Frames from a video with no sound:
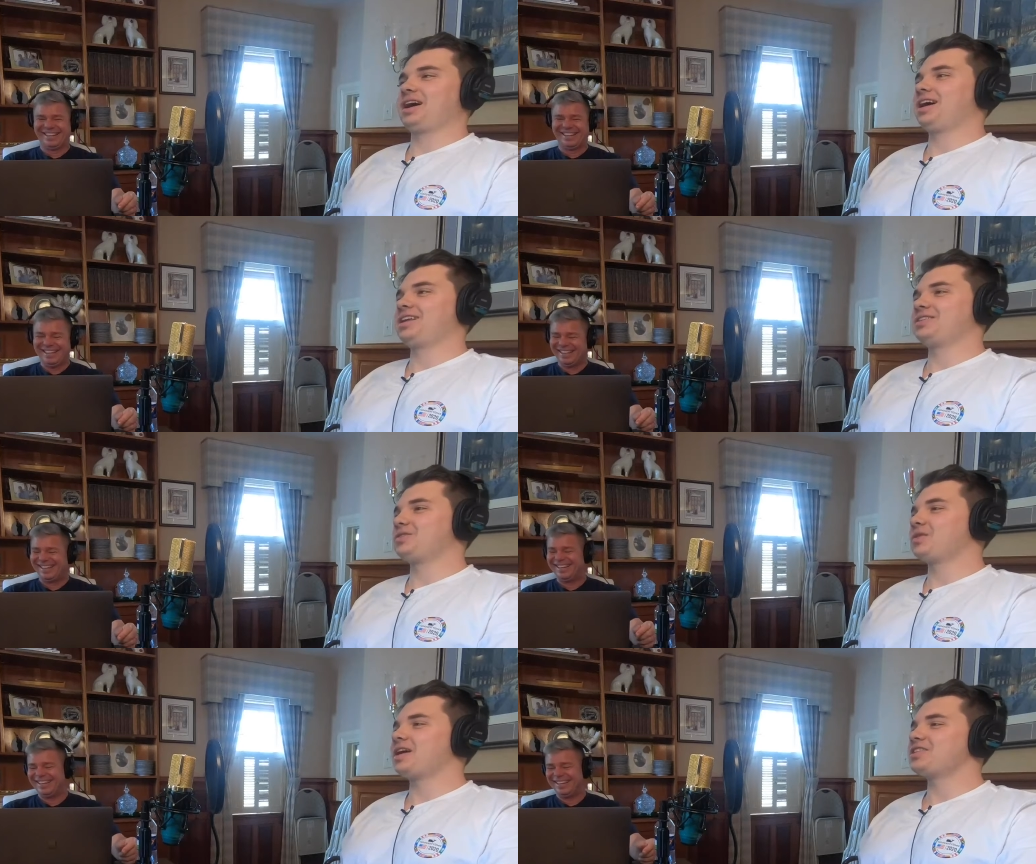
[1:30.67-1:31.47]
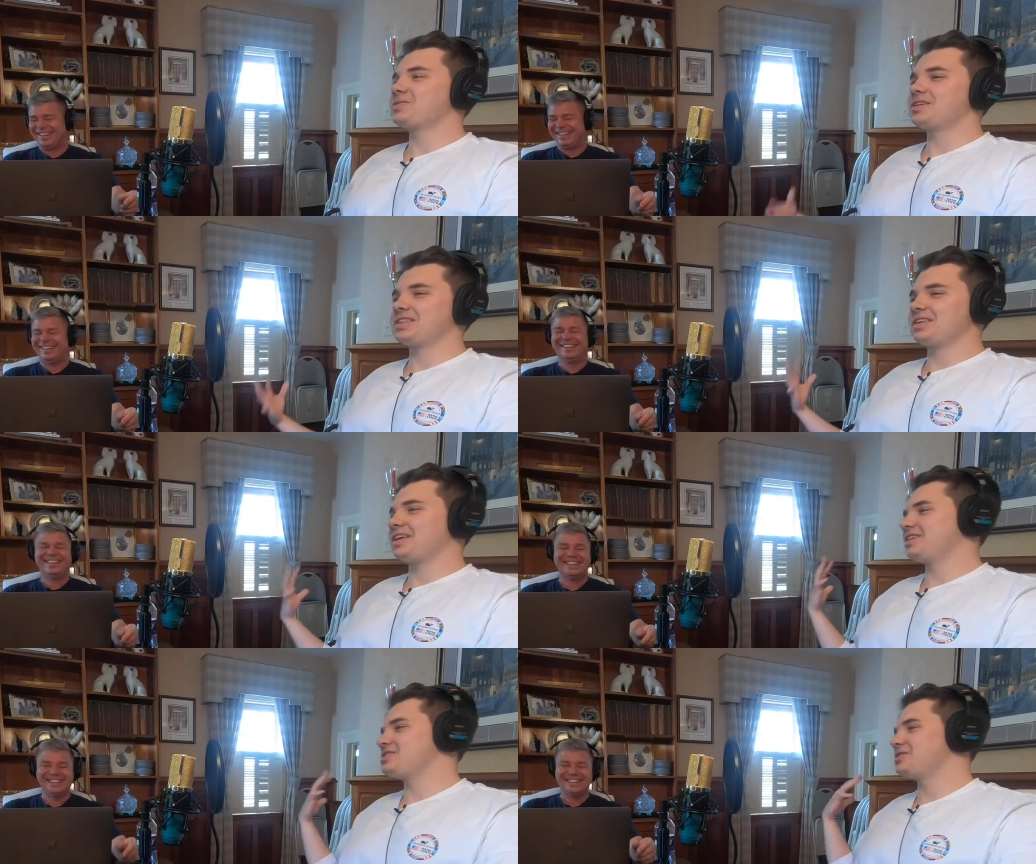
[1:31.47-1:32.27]
Speaker 1: God, it reminds me of
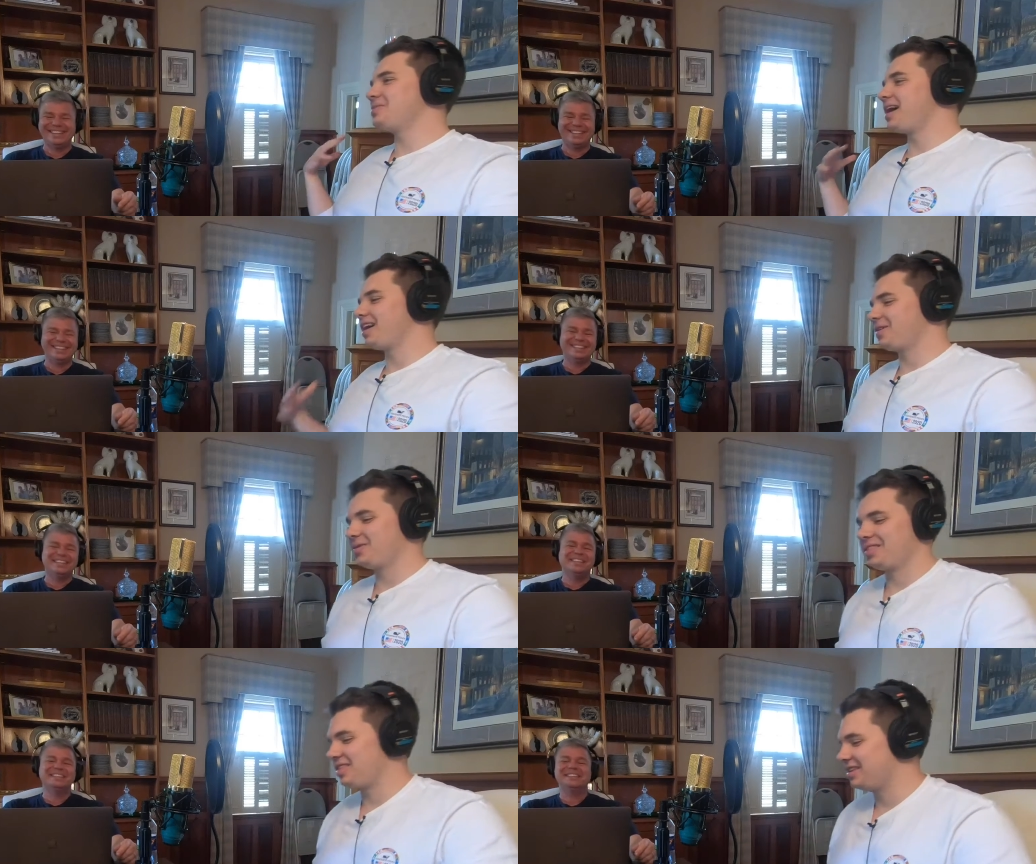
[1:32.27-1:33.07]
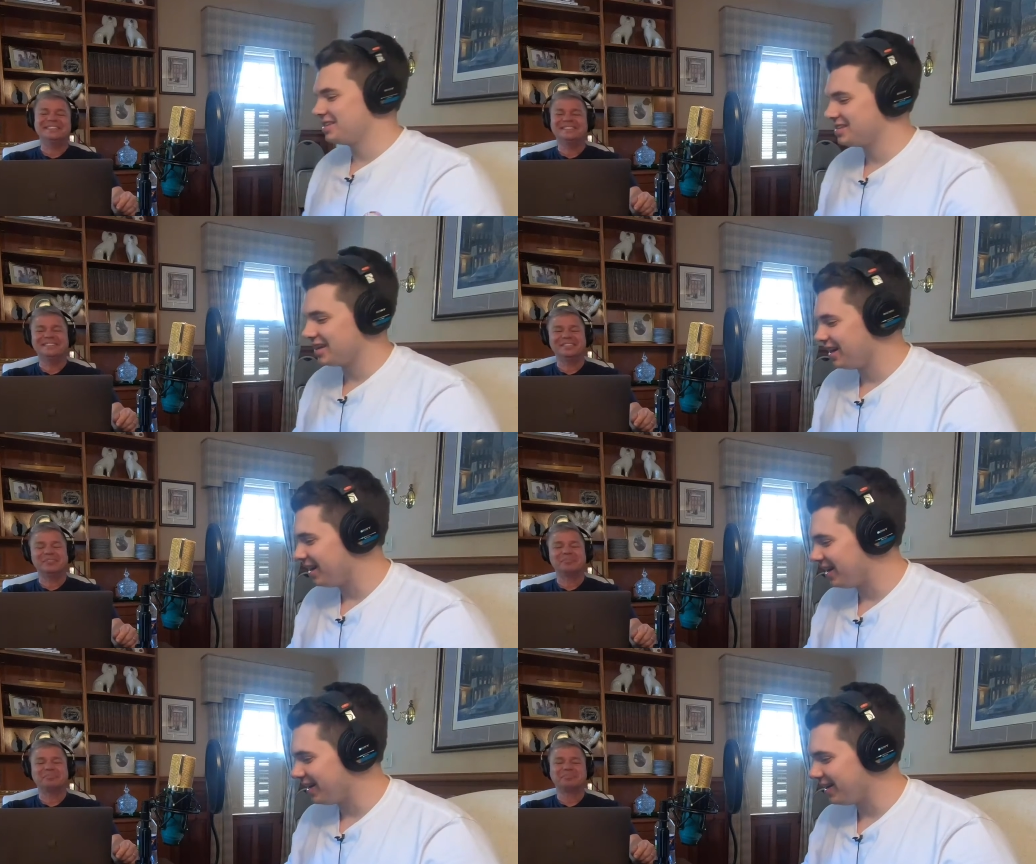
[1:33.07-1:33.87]
the issue back with his
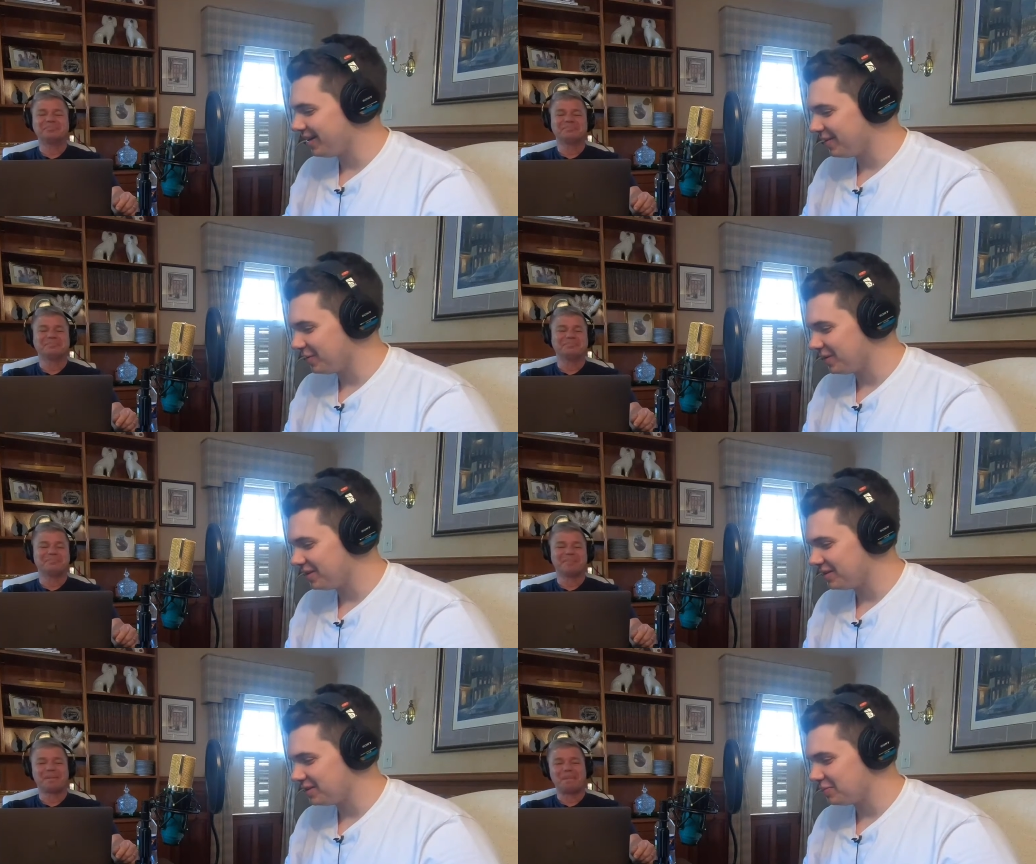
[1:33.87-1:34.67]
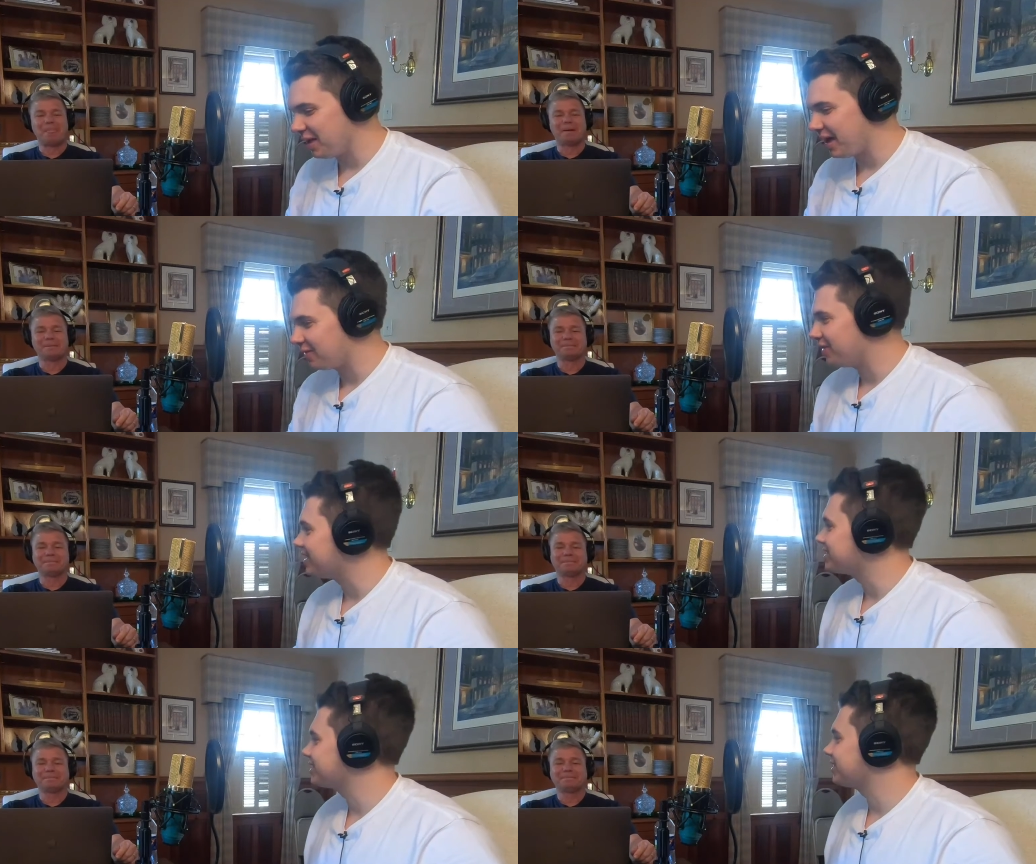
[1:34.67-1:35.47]
uh, with his
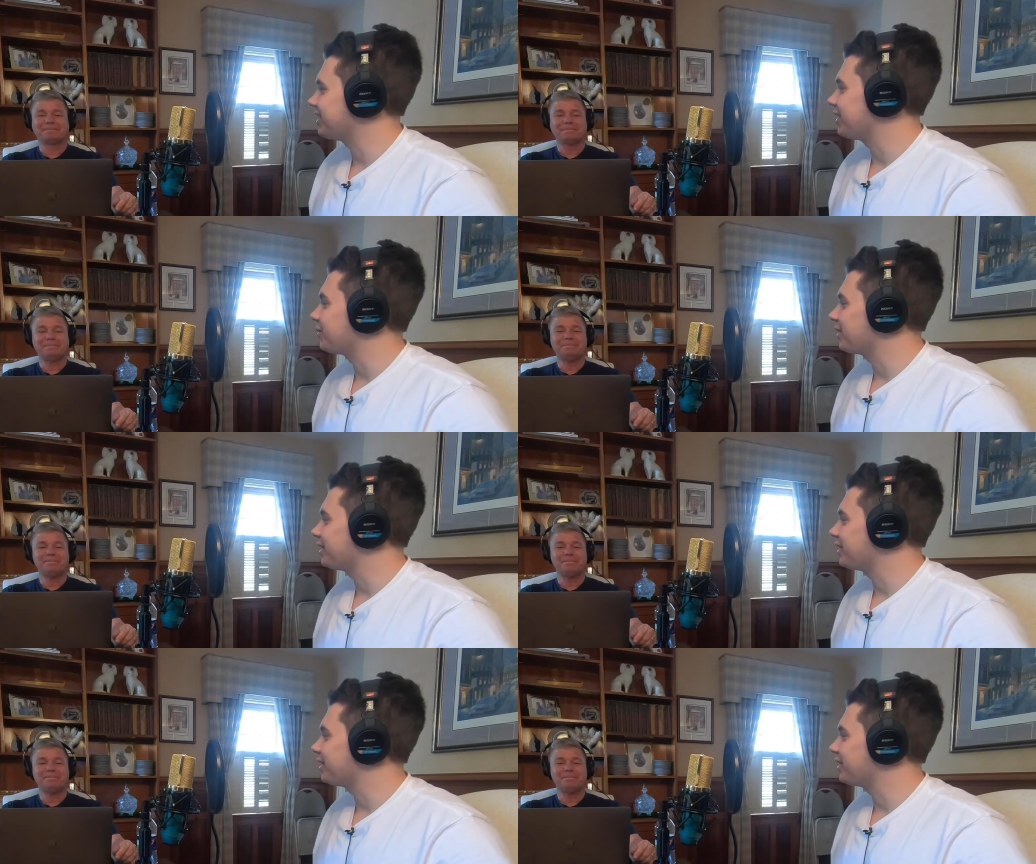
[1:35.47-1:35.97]
blackface thing